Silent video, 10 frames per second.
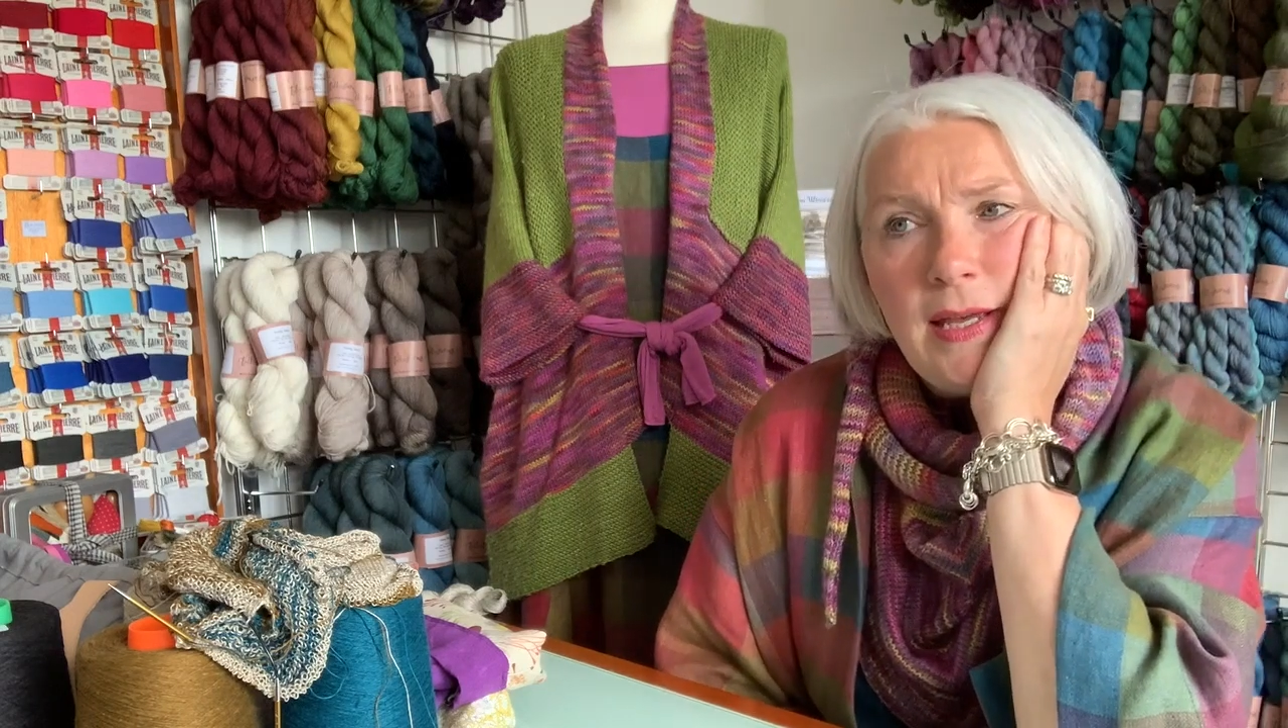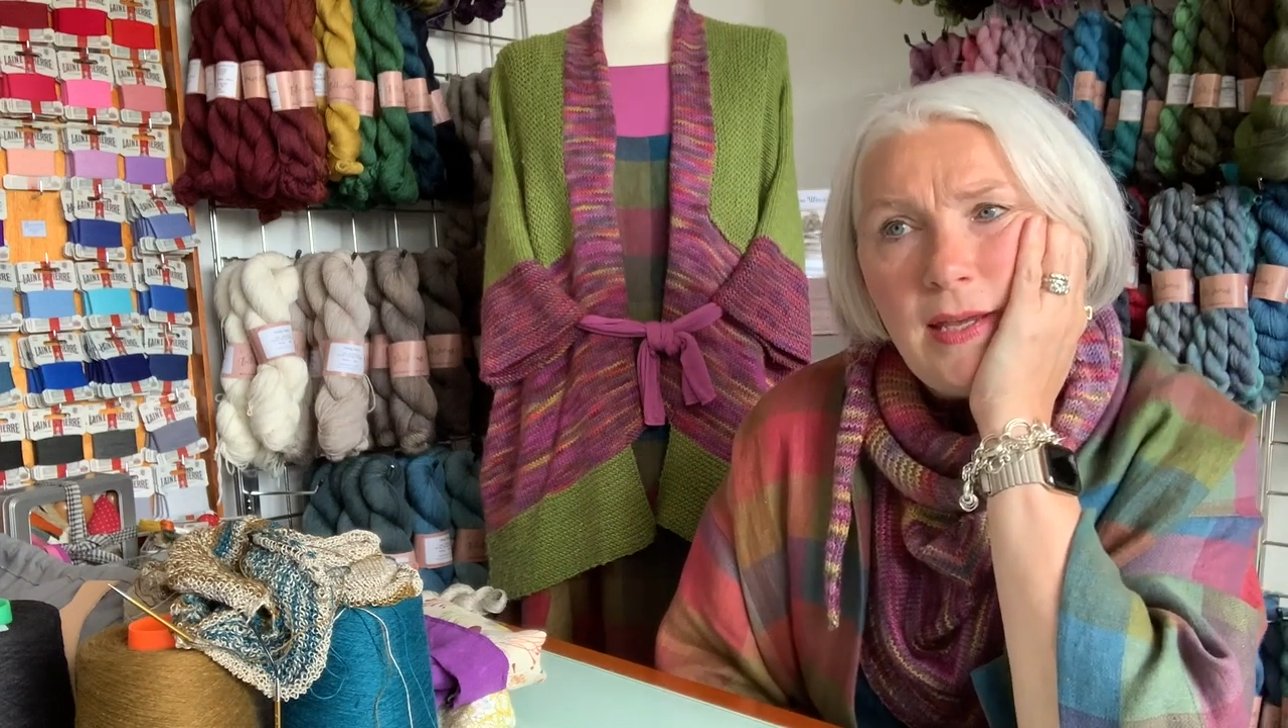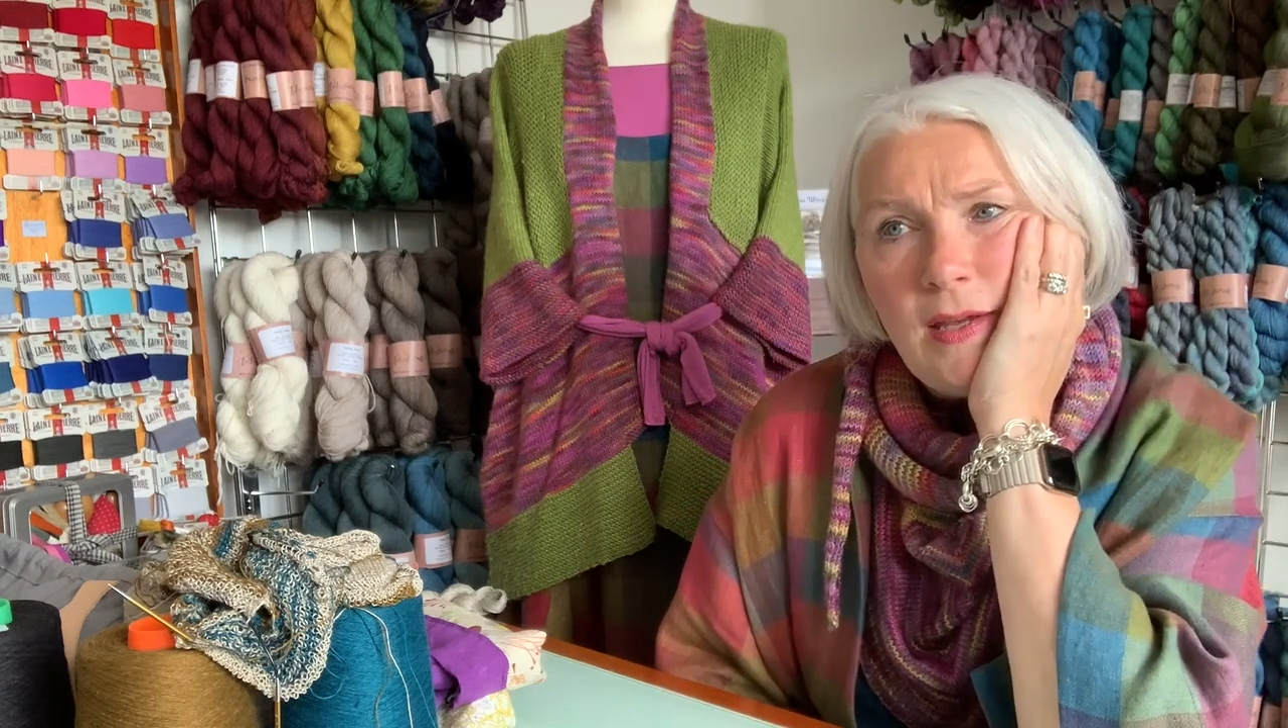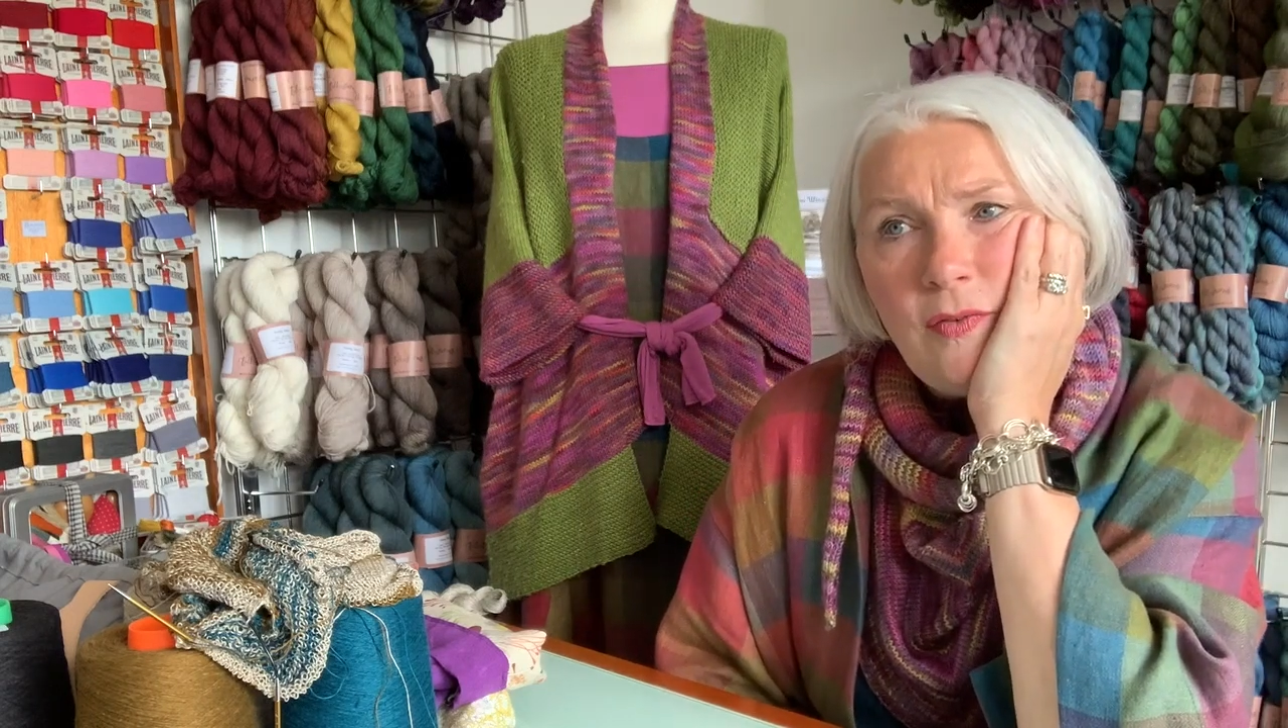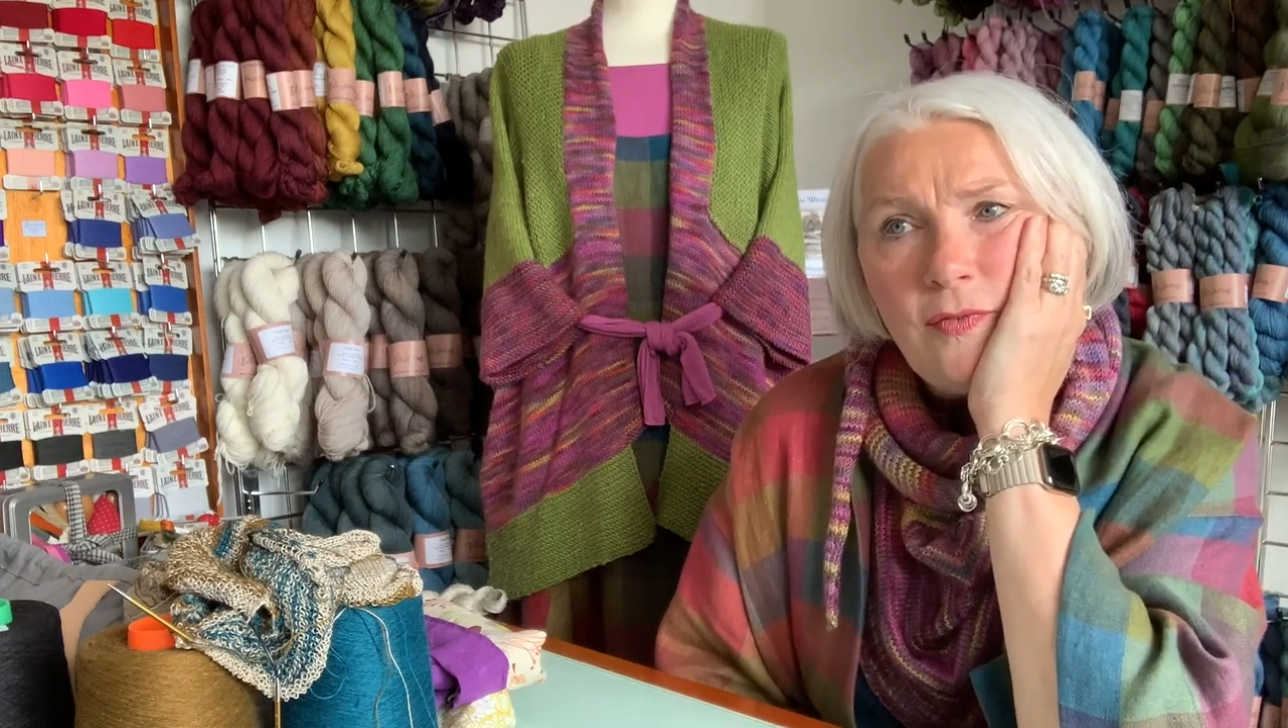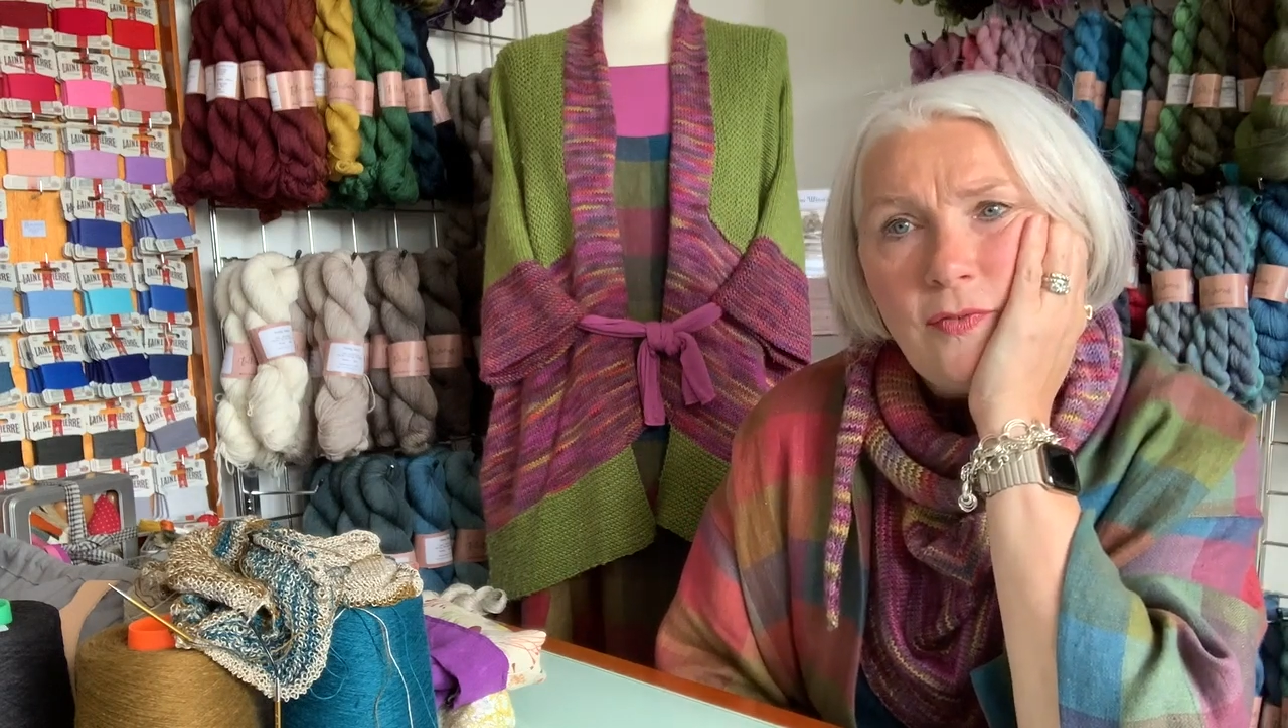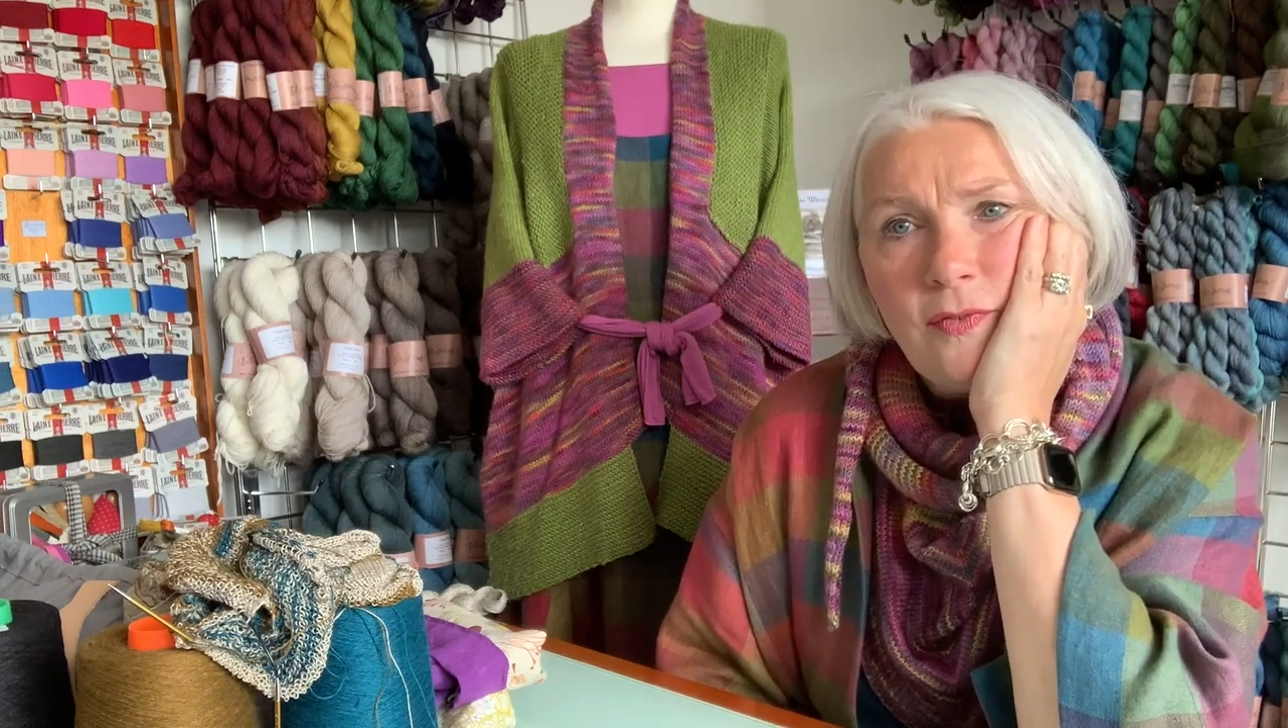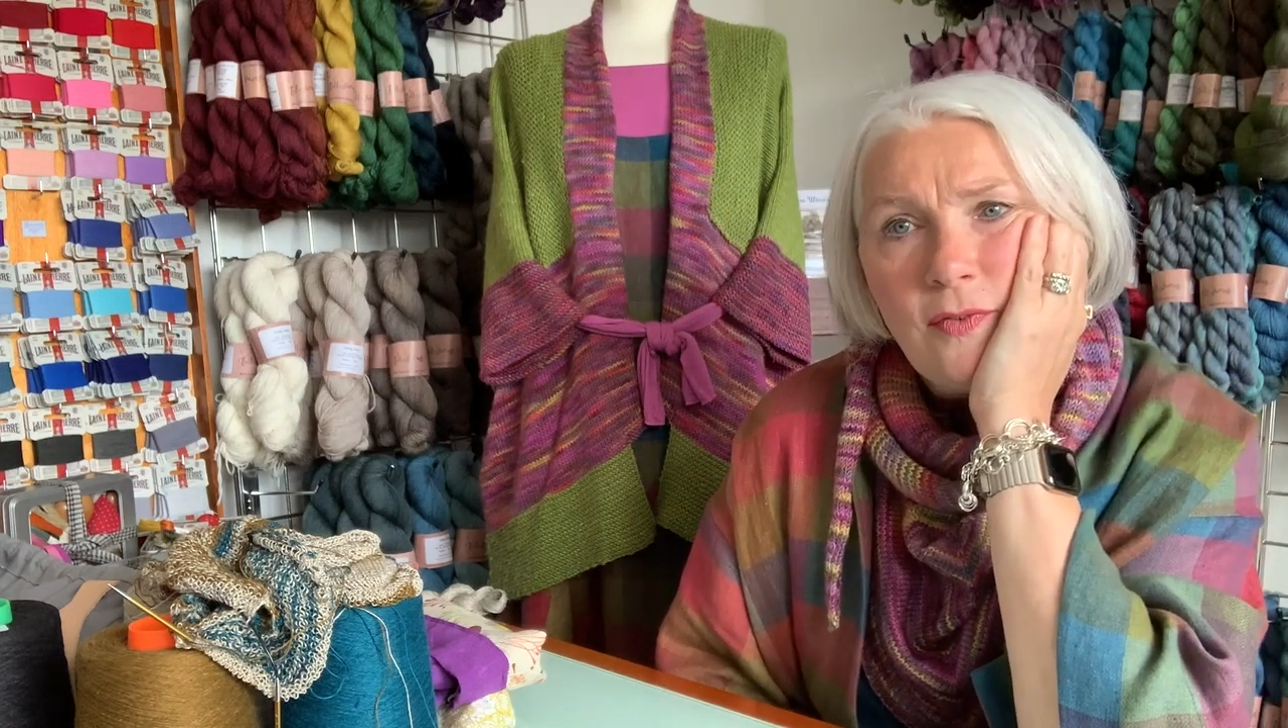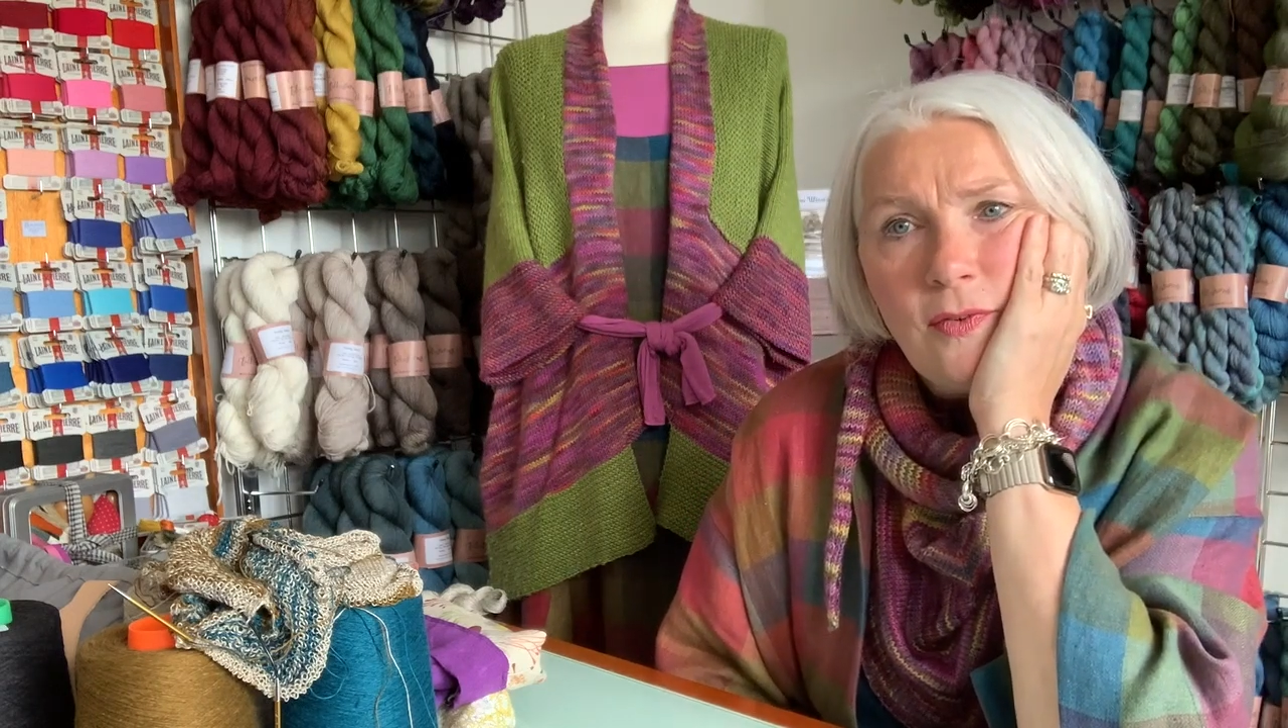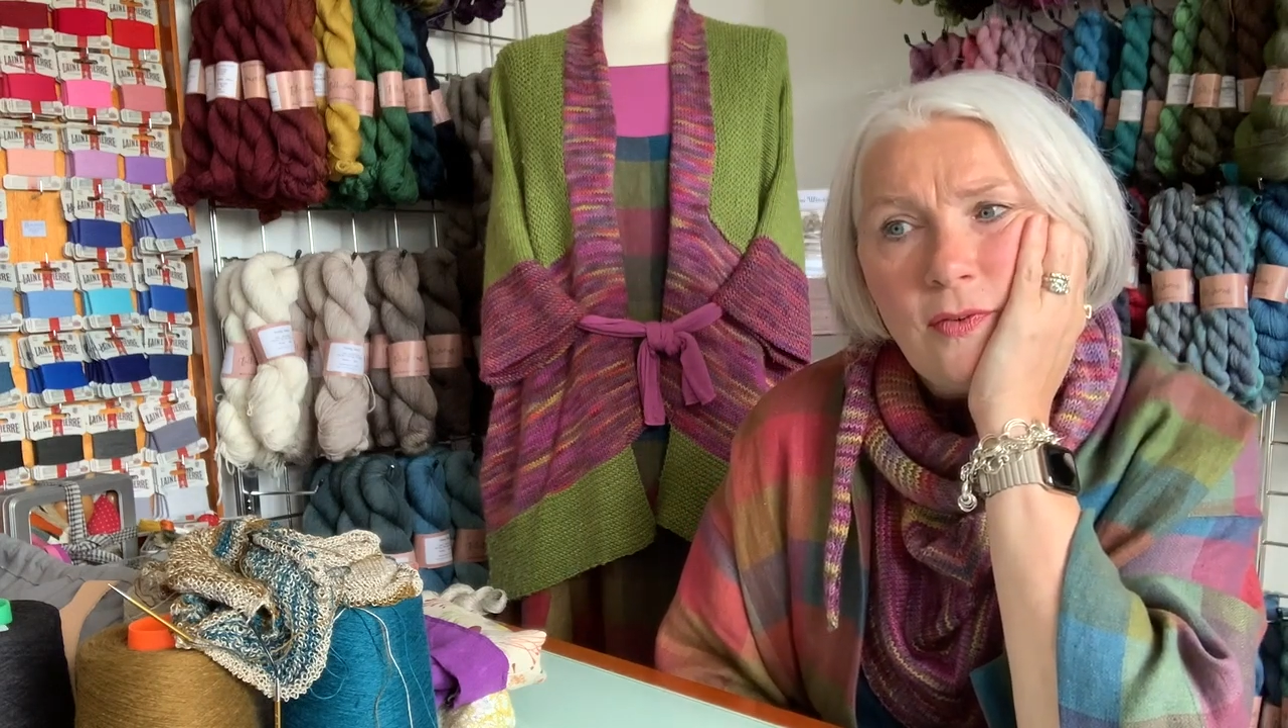if